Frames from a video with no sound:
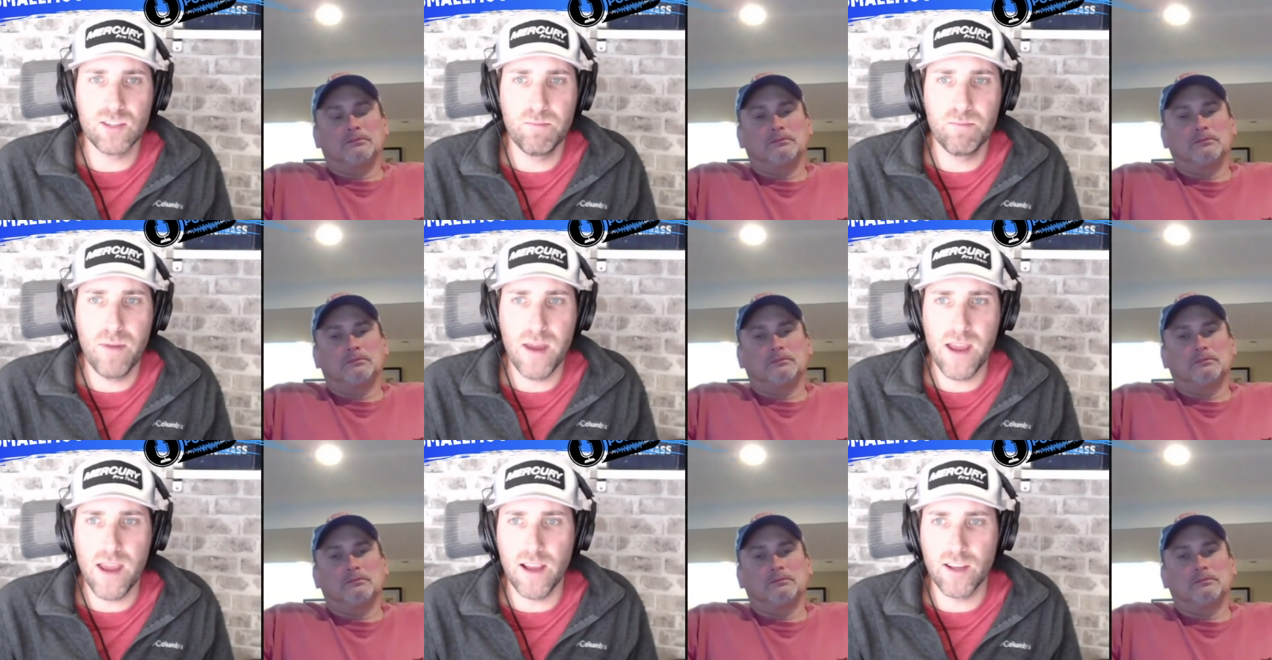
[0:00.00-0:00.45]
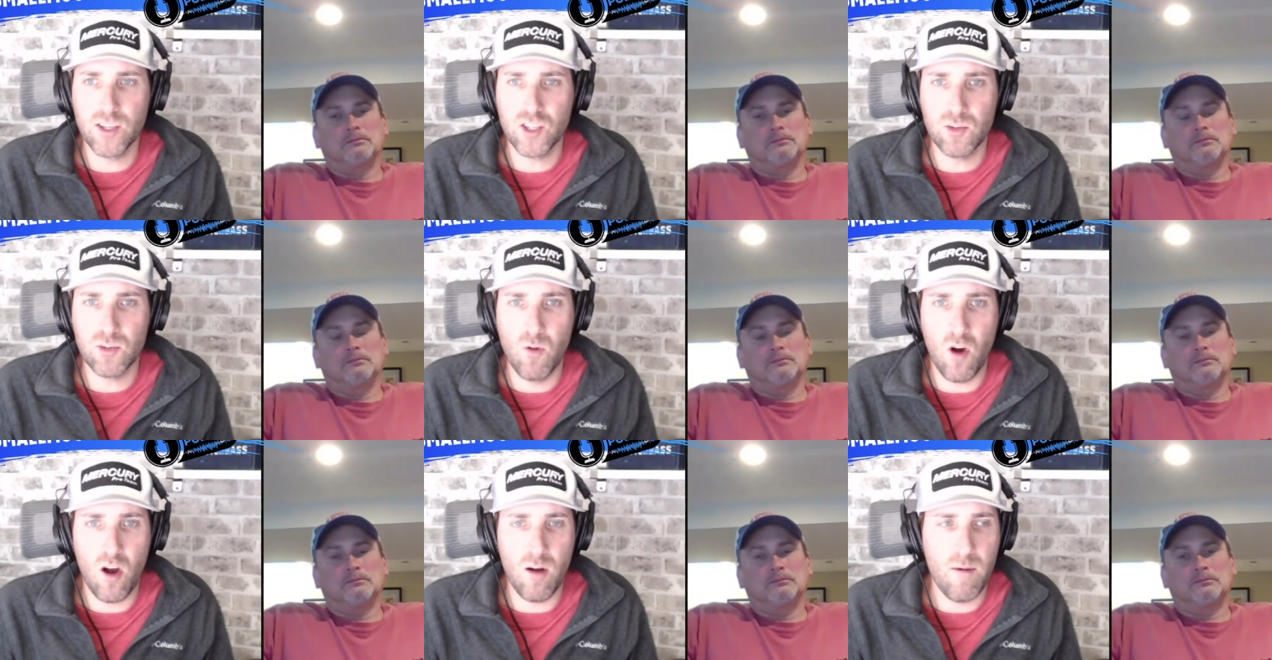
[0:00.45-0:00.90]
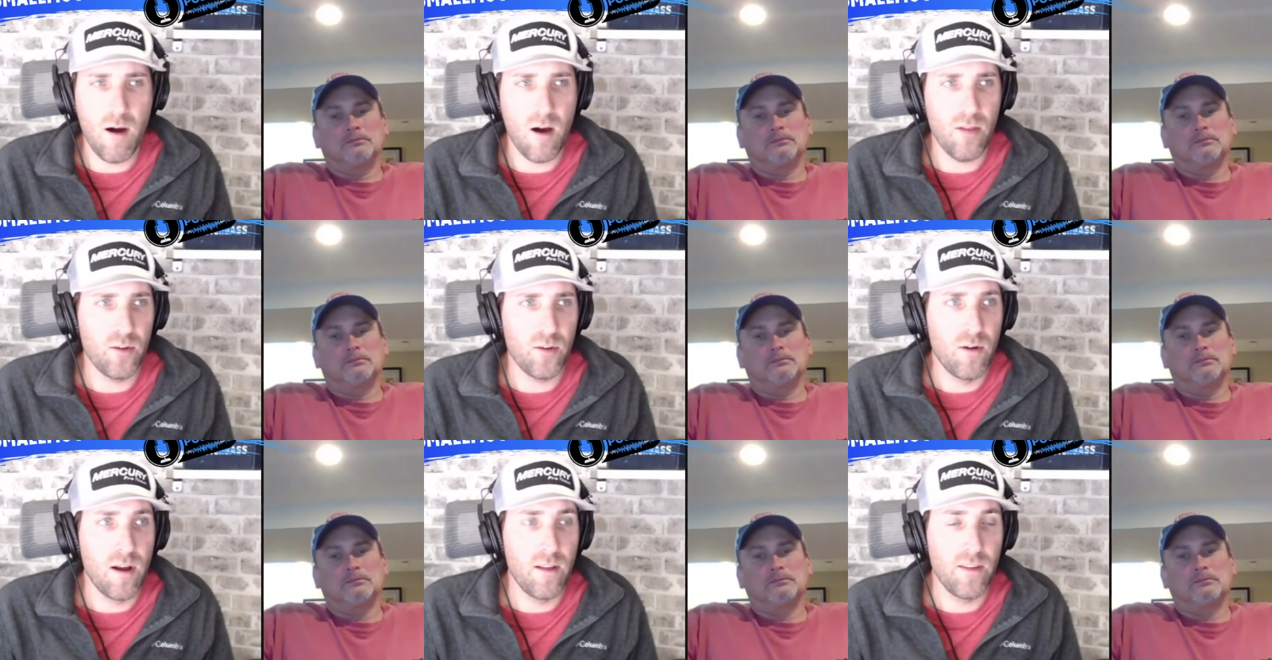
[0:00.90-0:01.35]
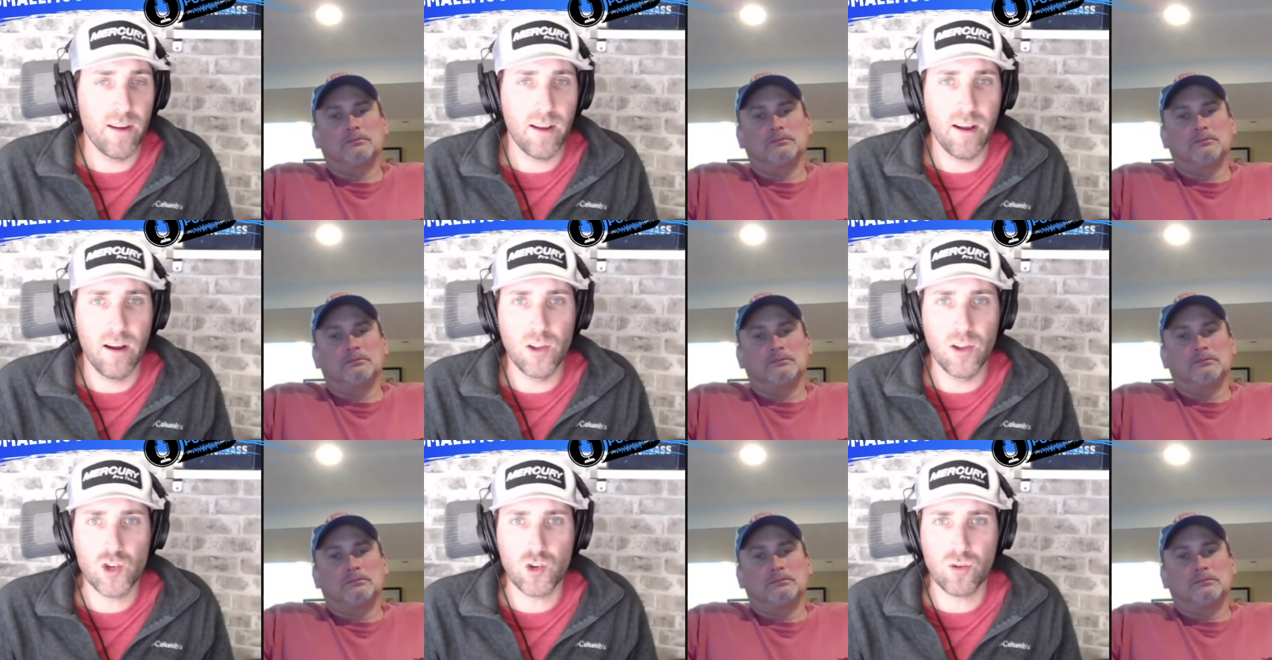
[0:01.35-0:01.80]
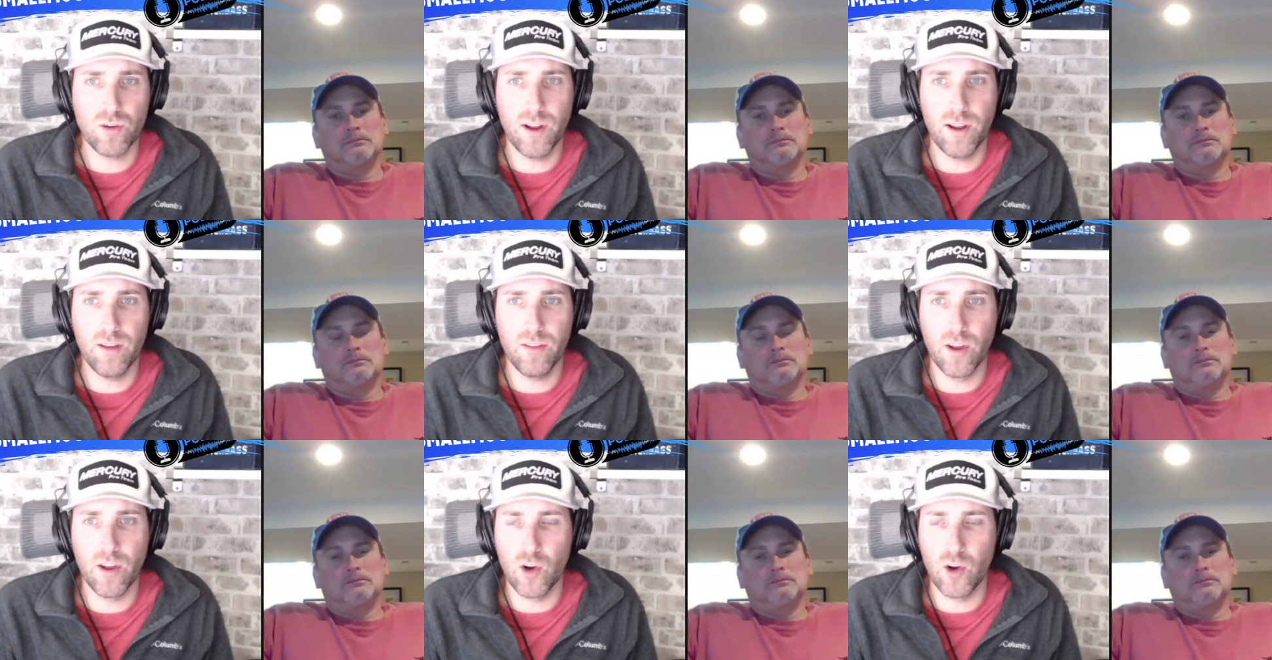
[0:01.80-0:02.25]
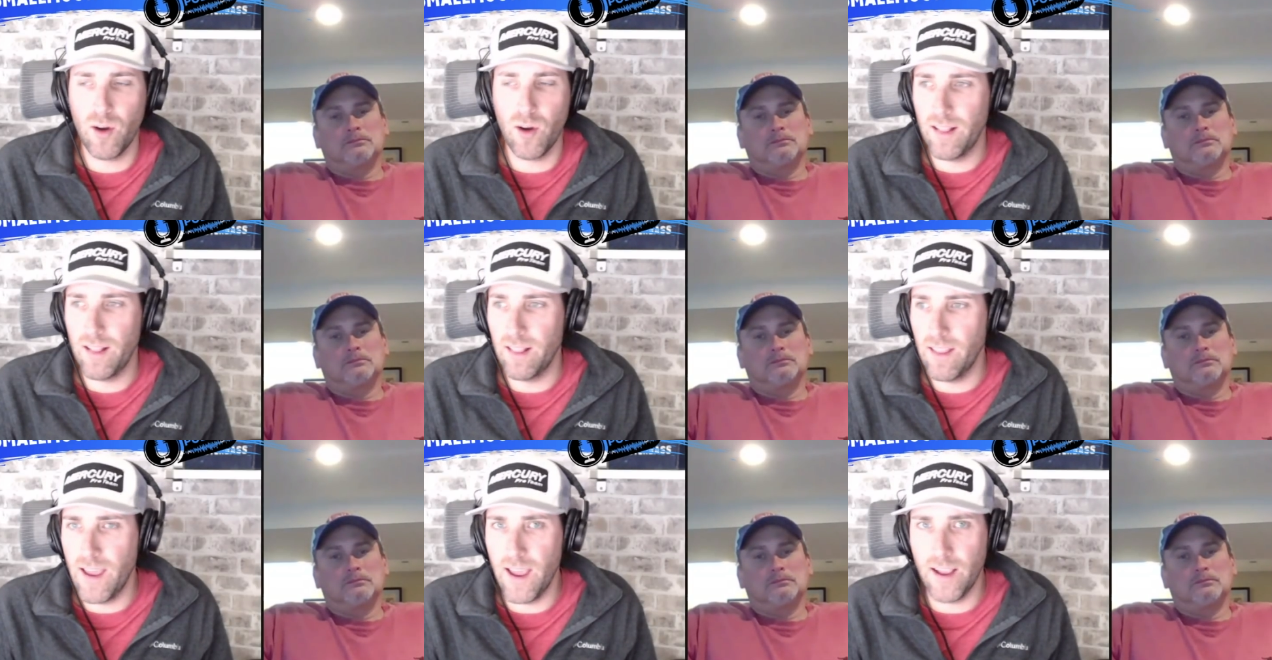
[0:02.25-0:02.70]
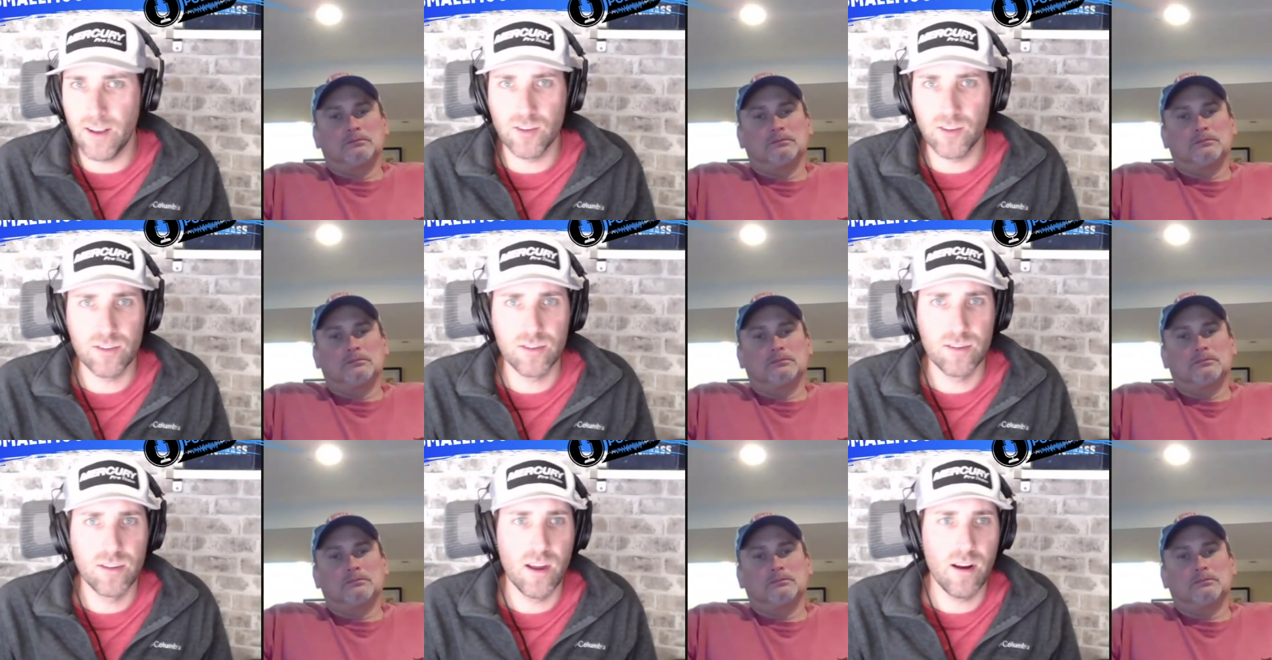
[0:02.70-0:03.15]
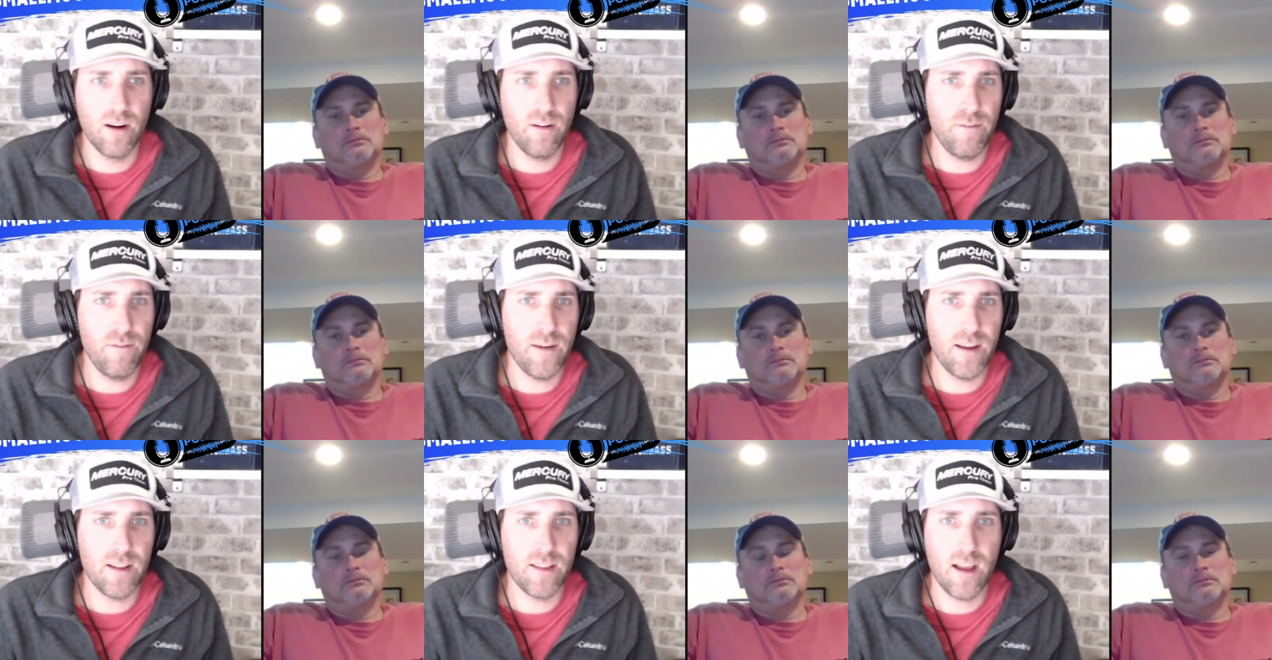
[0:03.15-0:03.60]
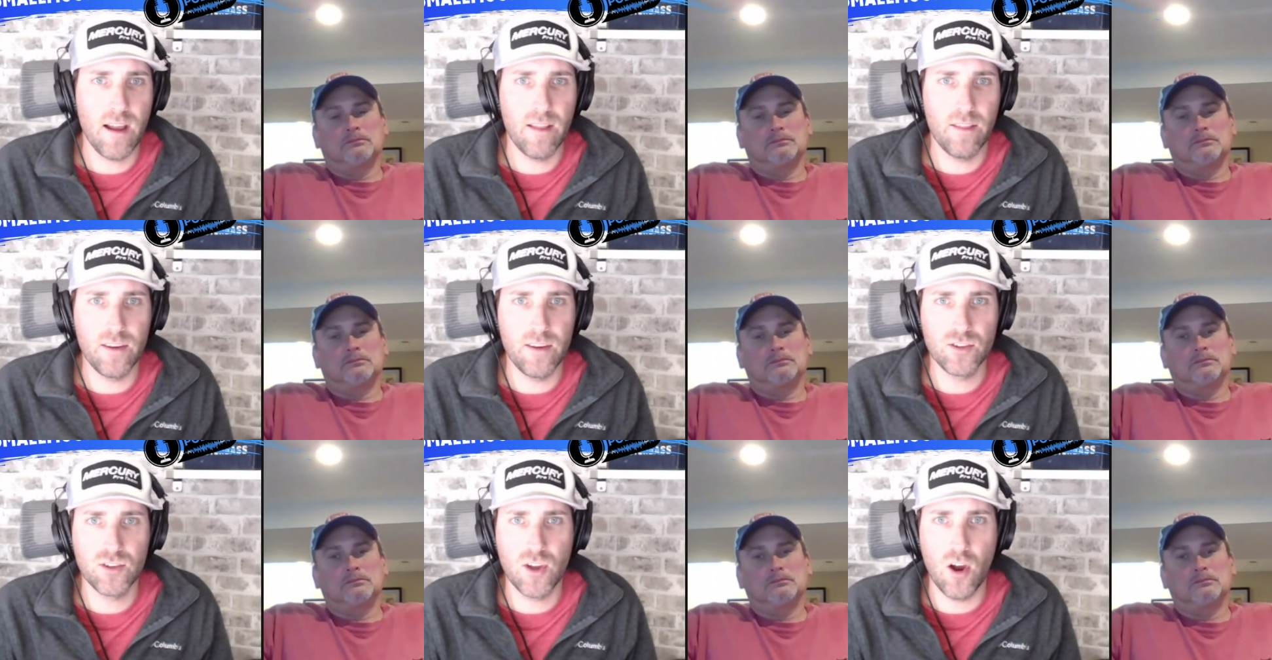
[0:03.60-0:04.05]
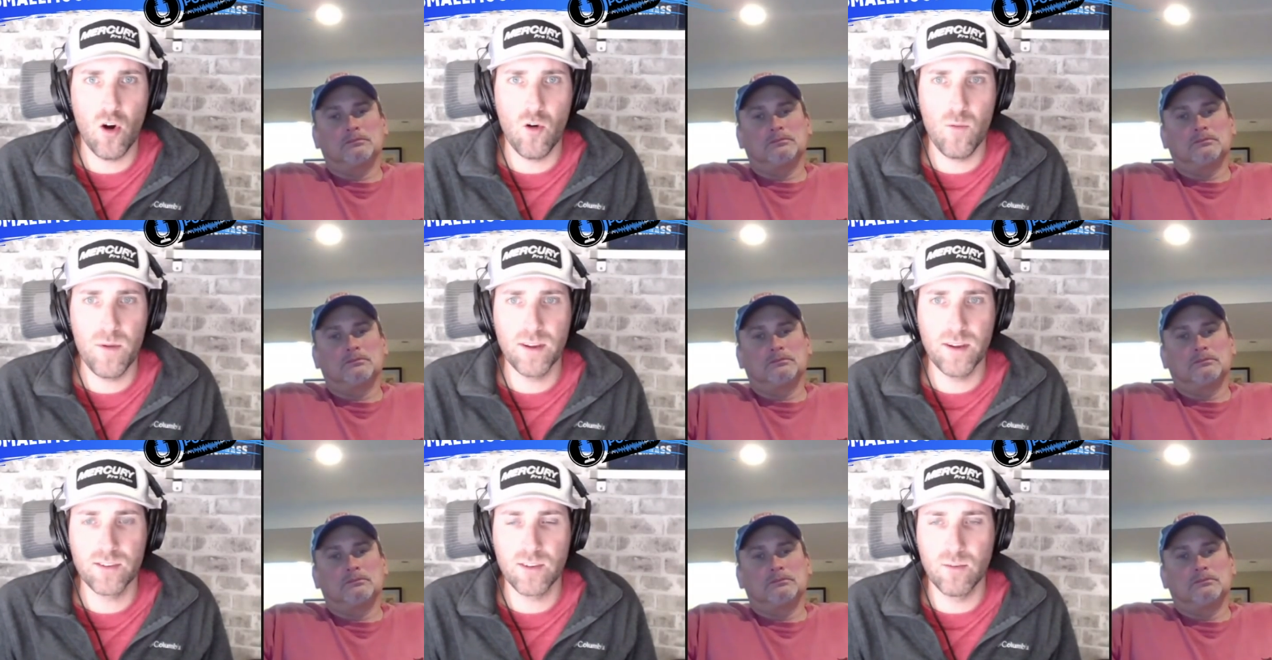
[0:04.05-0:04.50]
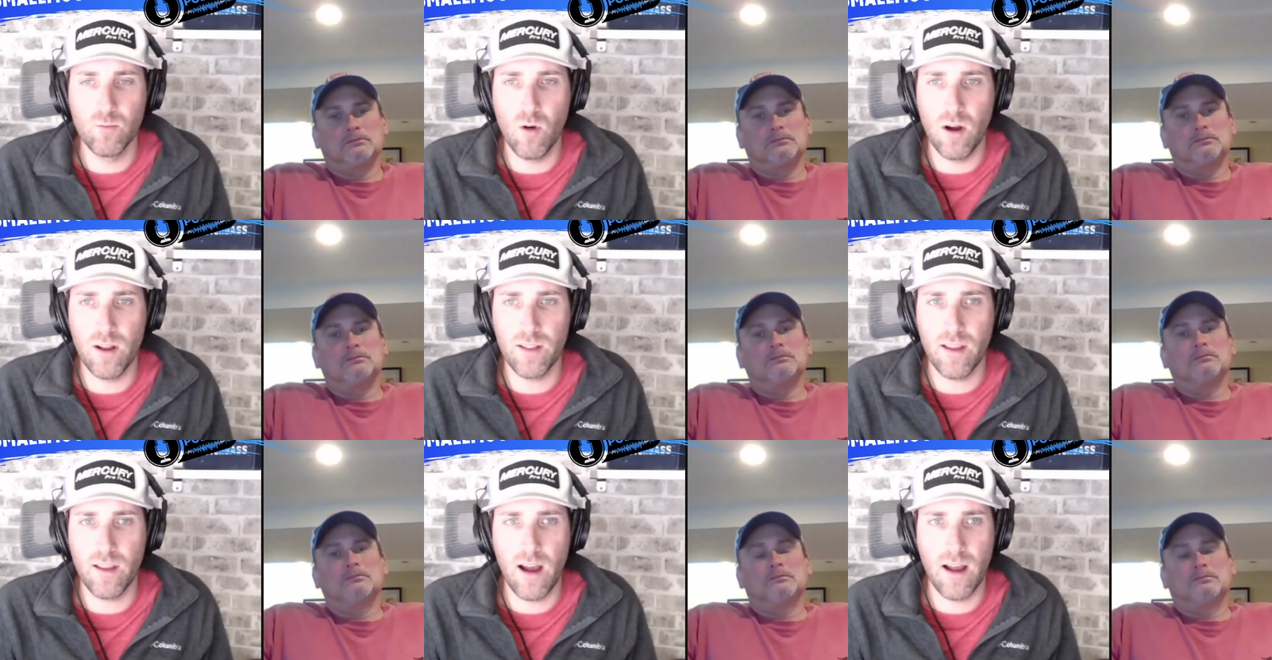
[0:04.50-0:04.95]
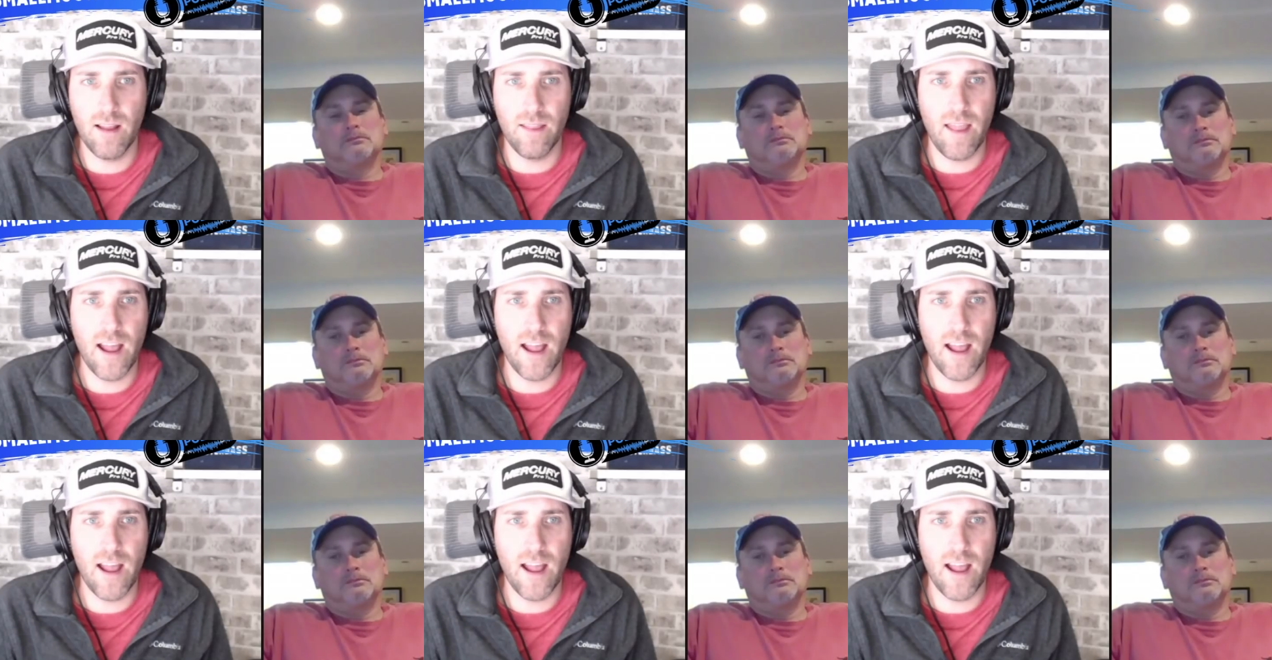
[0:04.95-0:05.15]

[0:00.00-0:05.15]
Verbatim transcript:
Speaker 1: big smallmouth around the country, the Great Lakes, they're feeding on these gobies and whatnot.